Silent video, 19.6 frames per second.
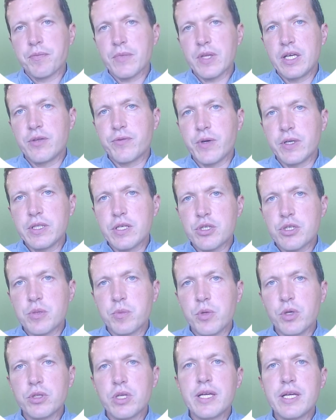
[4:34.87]
in financial
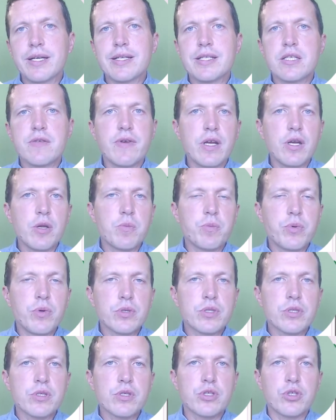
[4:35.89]
modeling it's very
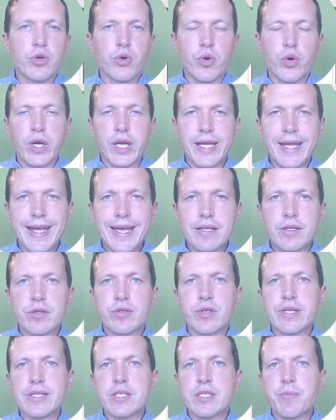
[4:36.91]
important to create
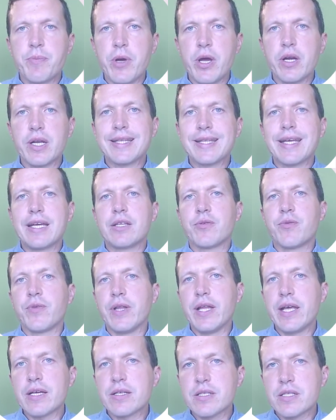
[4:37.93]
transparent and
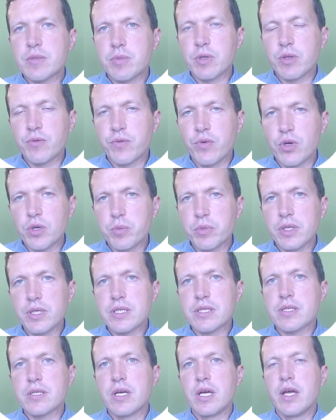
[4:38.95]
flexible
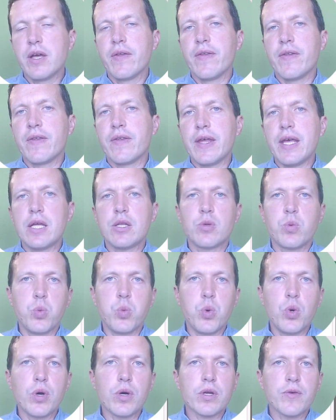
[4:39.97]
formulas that
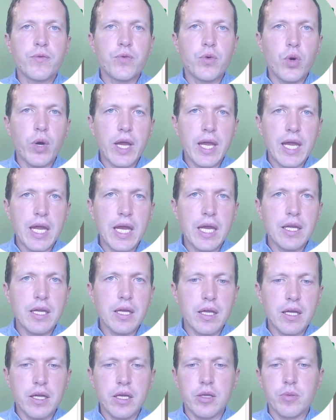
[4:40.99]
work for
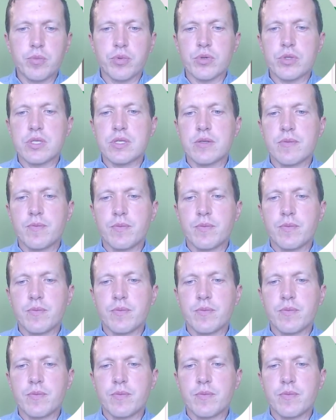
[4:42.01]
any inputs.